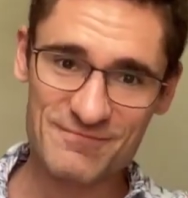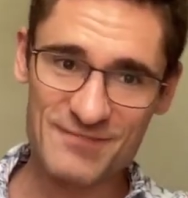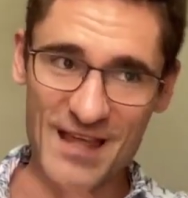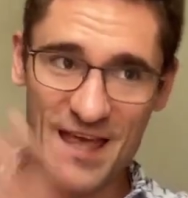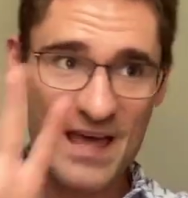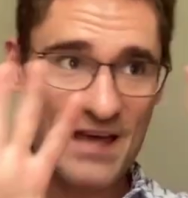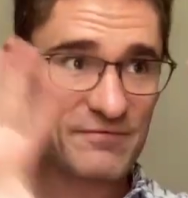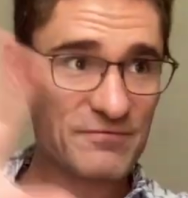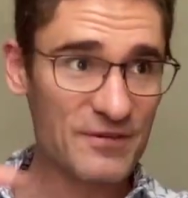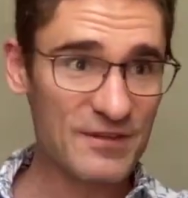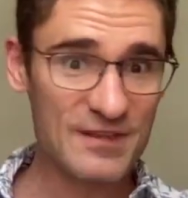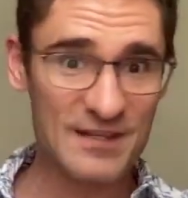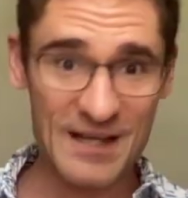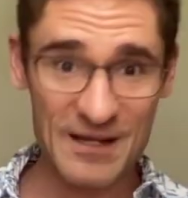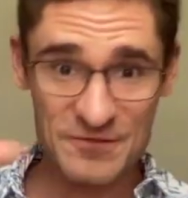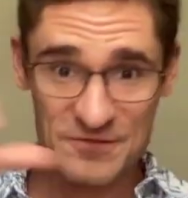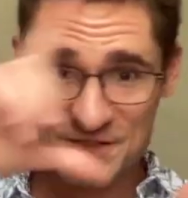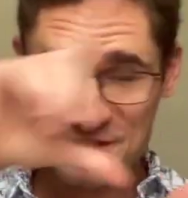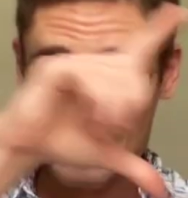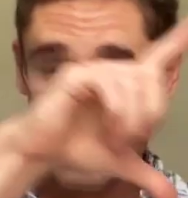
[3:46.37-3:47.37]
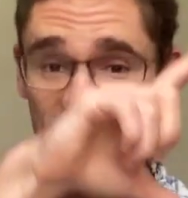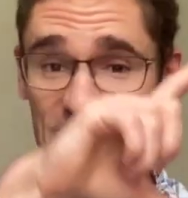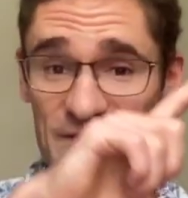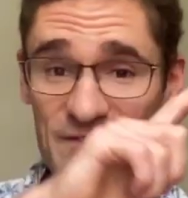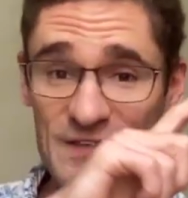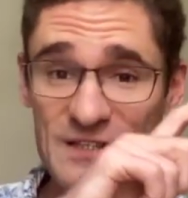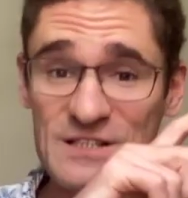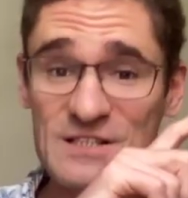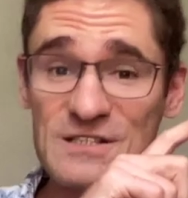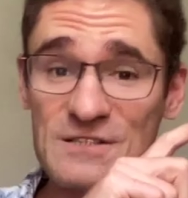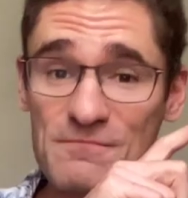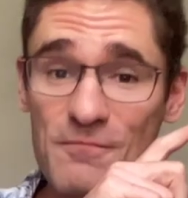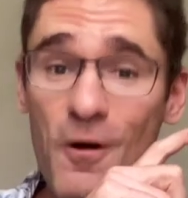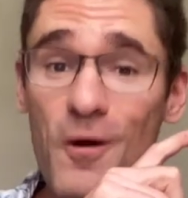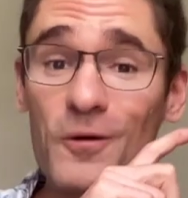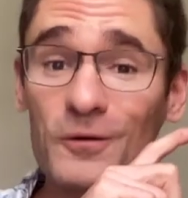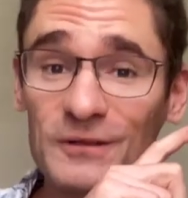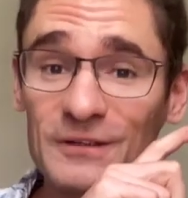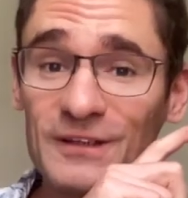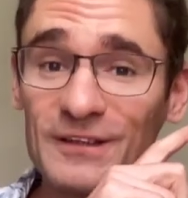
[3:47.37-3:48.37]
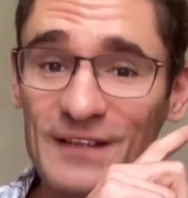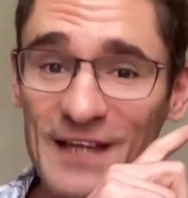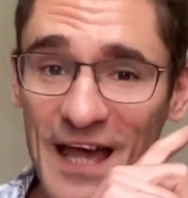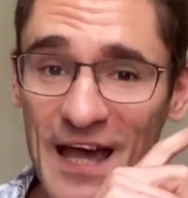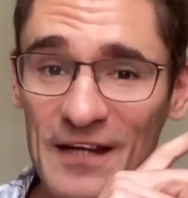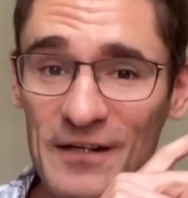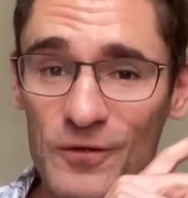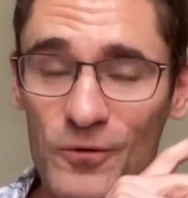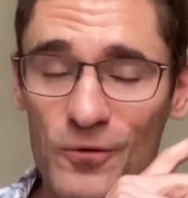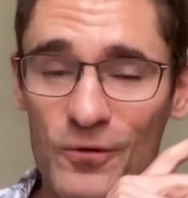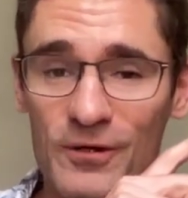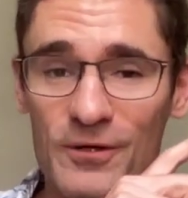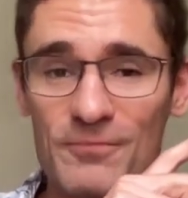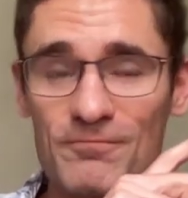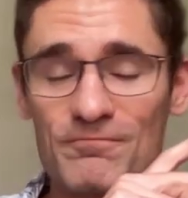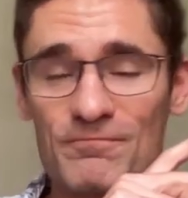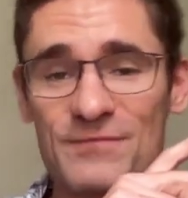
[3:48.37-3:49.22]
Everything outside of this small little category.